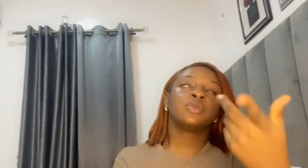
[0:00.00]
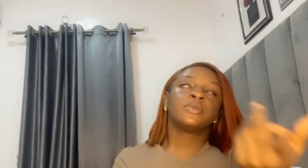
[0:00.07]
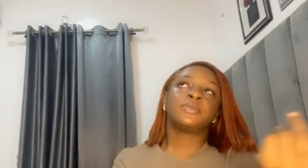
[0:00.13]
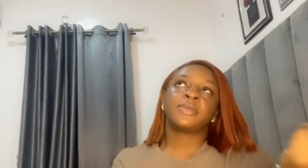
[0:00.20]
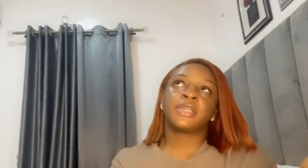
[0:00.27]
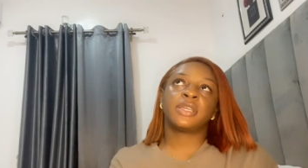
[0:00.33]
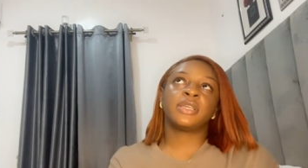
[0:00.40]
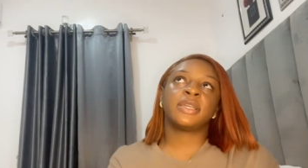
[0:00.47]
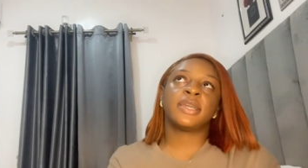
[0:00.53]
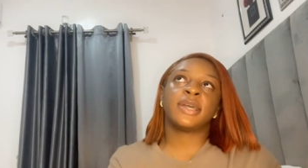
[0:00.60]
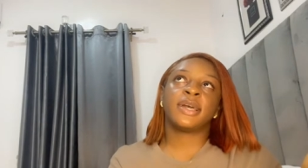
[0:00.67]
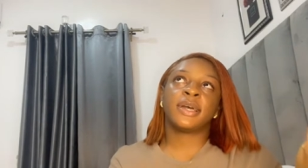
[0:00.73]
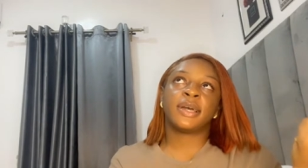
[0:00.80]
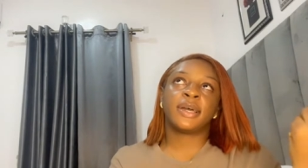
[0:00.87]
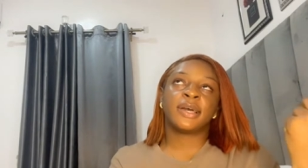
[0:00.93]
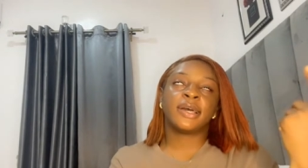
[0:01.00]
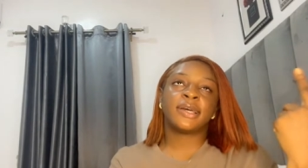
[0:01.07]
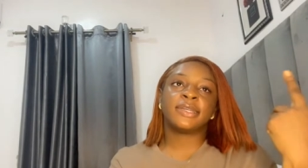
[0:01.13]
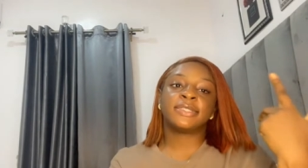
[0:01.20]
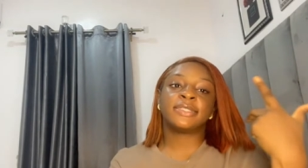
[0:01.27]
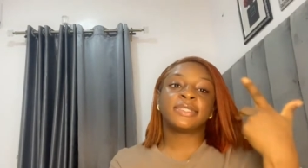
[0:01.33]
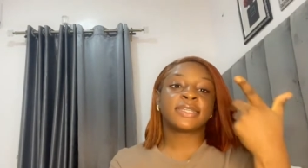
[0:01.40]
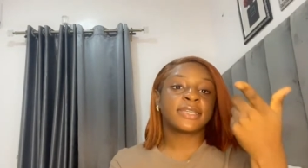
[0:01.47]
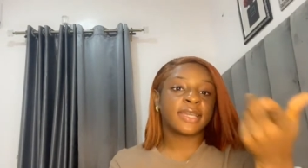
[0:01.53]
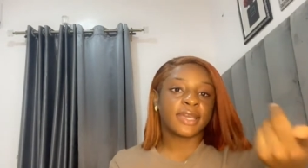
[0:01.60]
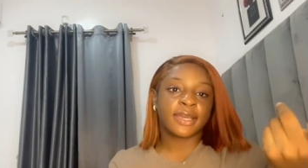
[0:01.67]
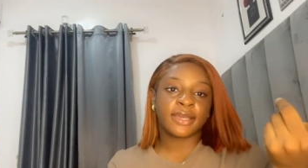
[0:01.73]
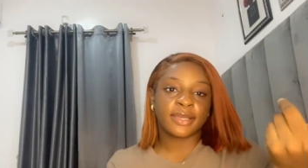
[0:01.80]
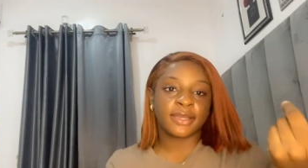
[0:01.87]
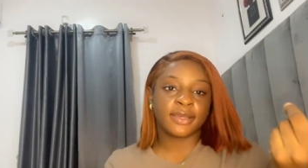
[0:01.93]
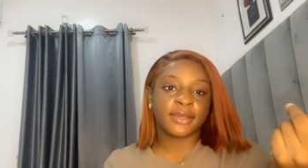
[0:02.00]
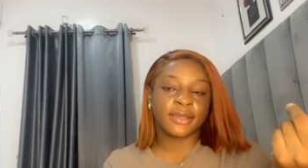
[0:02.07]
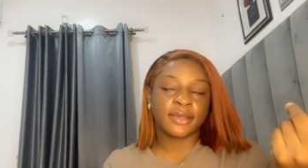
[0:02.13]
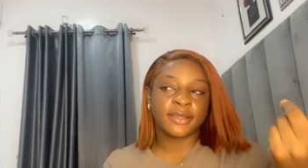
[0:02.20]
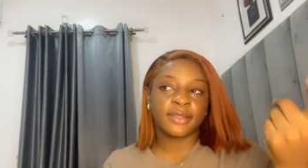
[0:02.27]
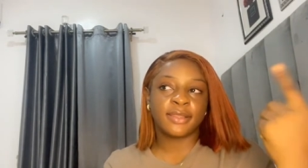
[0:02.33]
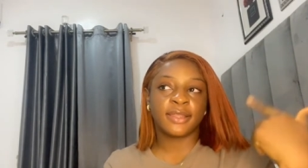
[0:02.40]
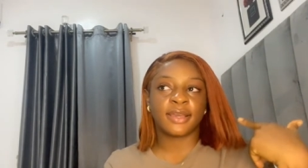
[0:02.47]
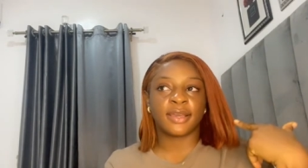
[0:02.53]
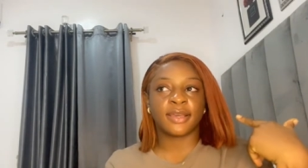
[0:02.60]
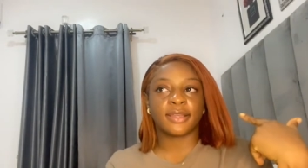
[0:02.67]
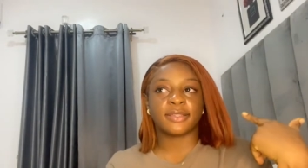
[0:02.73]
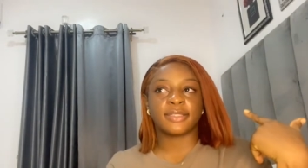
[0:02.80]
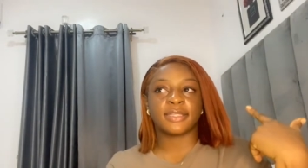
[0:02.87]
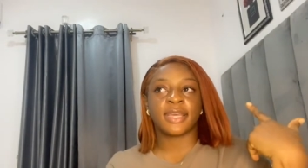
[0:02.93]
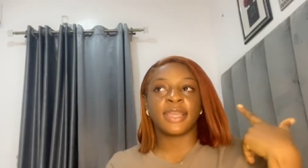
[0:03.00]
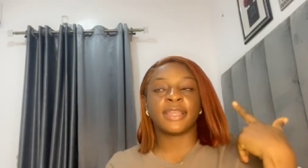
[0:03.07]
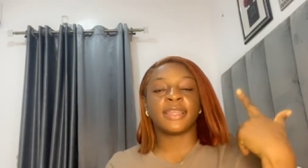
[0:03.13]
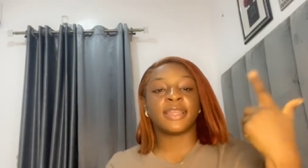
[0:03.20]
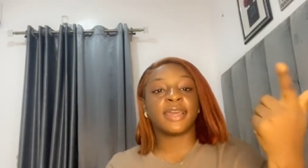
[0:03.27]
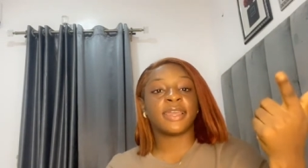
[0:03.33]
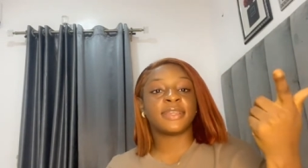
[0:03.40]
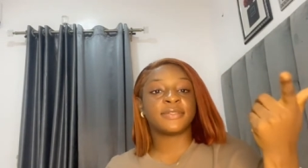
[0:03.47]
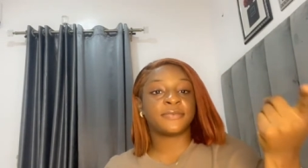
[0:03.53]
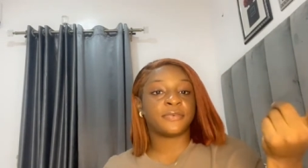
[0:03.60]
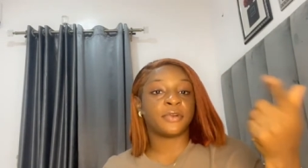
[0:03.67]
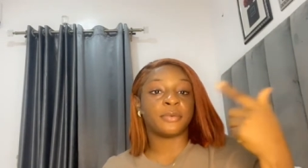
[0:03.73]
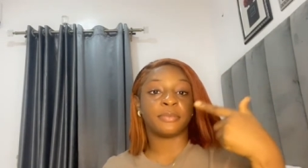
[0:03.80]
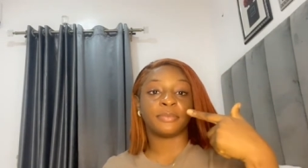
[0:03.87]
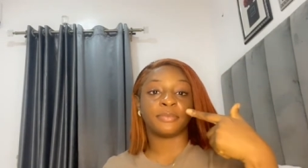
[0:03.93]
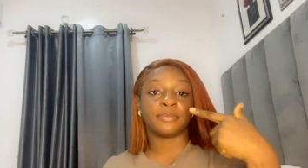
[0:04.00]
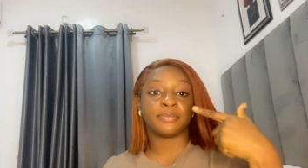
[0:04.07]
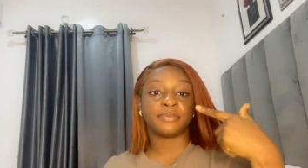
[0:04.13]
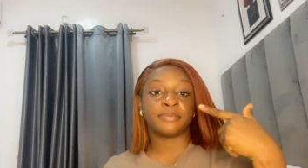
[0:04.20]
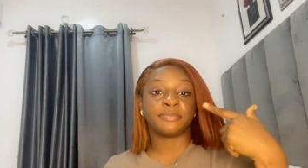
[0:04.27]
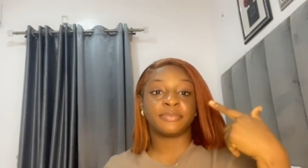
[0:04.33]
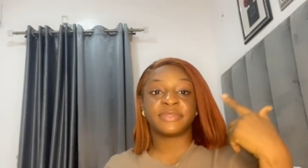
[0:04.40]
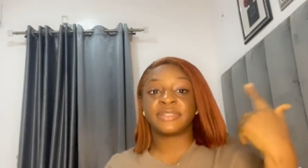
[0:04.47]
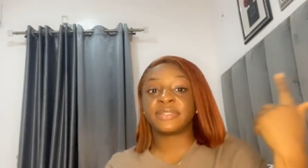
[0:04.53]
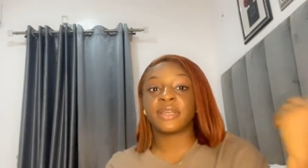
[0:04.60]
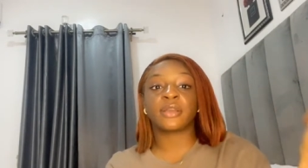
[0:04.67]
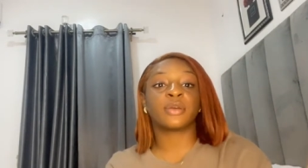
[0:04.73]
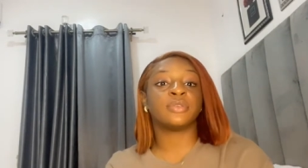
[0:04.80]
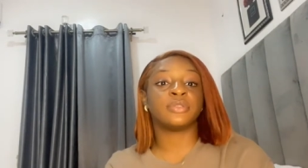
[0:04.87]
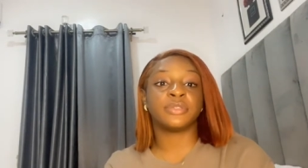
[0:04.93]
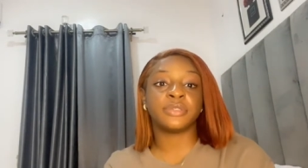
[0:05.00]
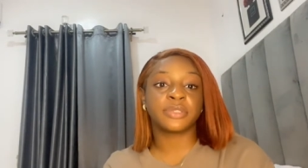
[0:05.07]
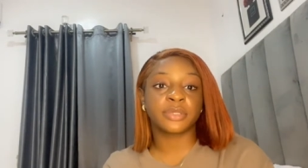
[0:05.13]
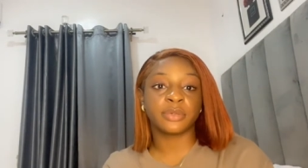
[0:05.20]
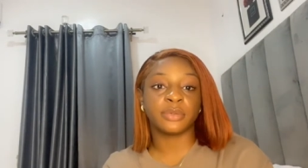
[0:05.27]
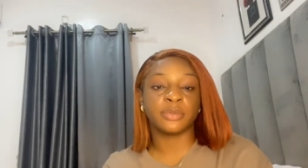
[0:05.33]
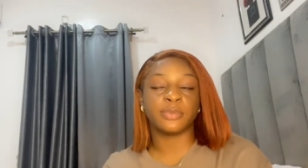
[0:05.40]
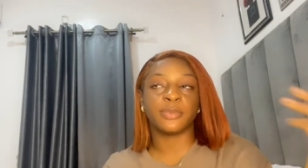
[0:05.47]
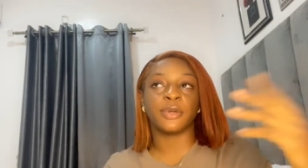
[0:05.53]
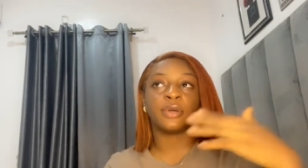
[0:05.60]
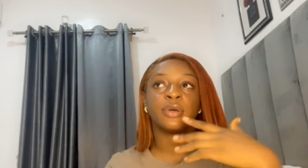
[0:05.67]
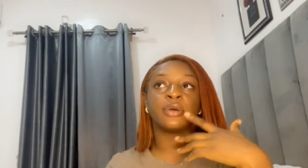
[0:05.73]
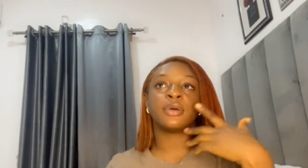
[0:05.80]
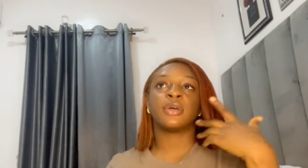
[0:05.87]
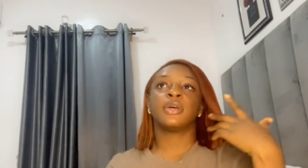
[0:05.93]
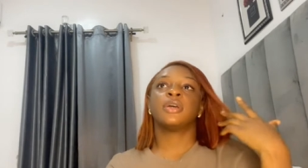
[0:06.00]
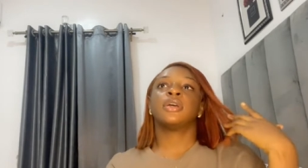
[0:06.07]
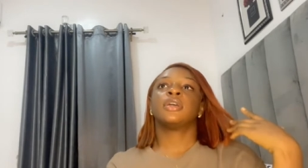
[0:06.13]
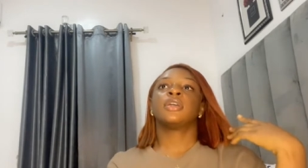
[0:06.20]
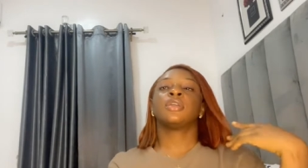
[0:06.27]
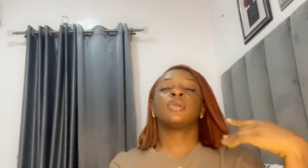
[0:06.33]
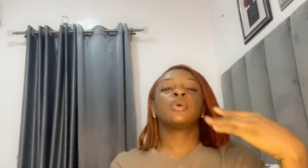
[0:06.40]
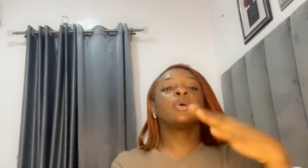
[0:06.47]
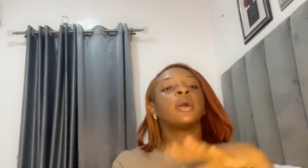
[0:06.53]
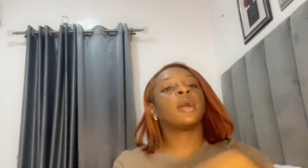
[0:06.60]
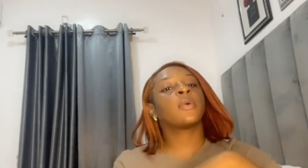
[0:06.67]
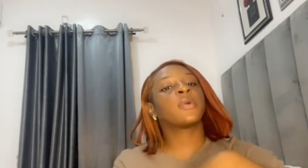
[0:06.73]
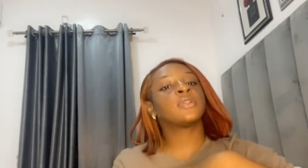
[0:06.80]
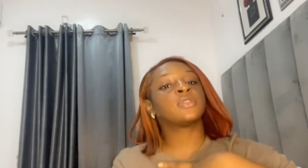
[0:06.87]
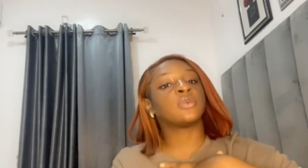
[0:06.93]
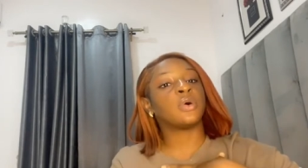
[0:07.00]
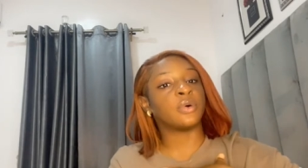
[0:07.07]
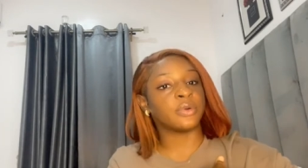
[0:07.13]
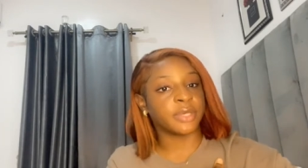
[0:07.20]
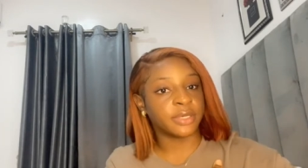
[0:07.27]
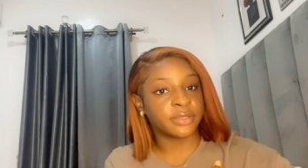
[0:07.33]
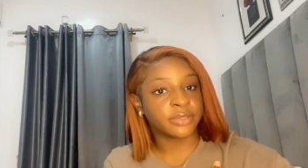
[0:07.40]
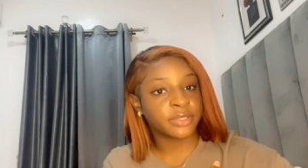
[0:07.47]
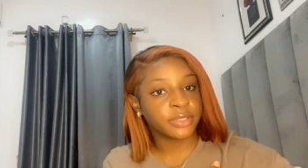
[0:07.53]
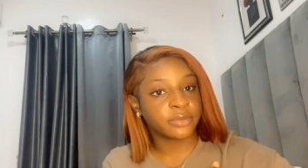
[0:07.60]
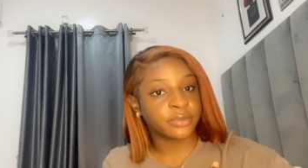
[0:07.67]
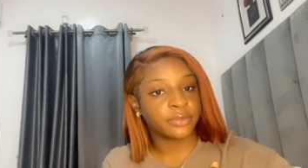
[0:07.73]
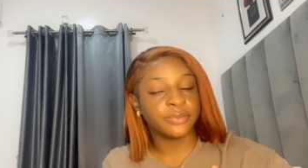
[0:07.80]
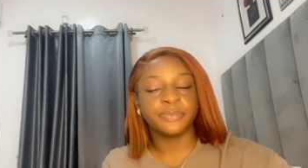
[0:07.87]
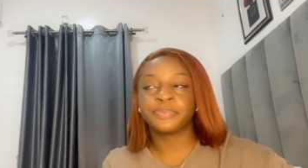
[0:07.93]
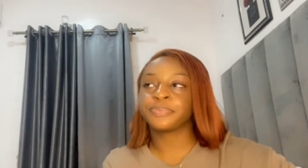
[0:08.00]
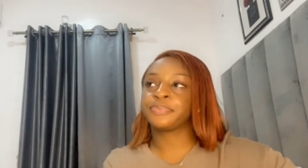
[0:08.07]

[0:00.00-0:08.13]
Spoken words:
be the guy that I liked from secondary school. But I went to all girls school,